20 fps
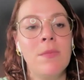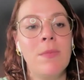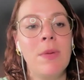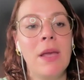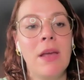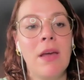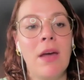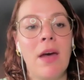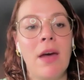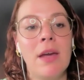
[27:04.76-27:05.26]

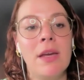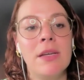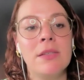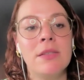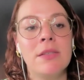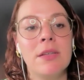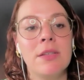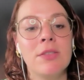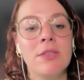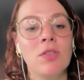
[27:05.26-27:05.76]

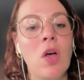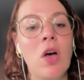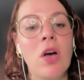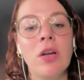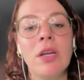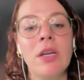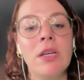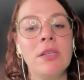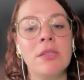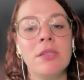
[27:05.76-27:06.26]
because as
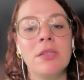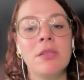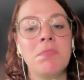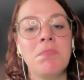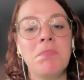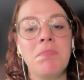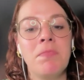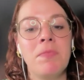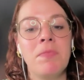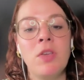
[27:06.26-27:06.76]
long as
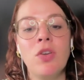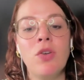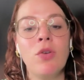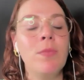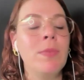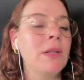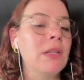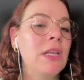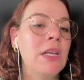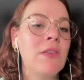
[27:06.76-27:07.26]
you
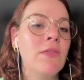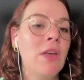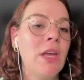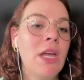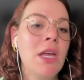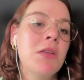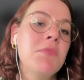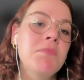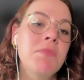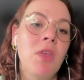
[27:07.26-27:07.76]
believe
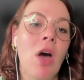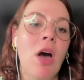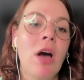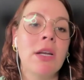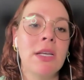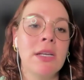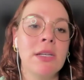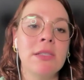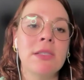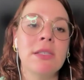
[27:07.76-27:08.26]
it, the
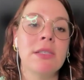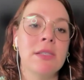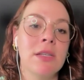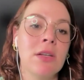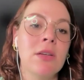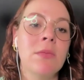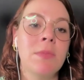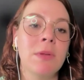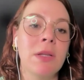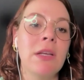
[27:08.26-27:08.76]
audience is
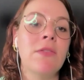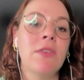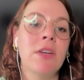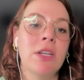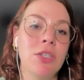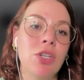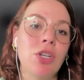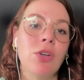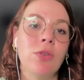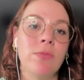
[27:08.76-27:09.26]
going to believe
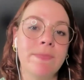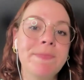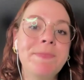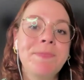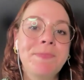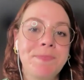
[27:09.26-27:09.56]
it too.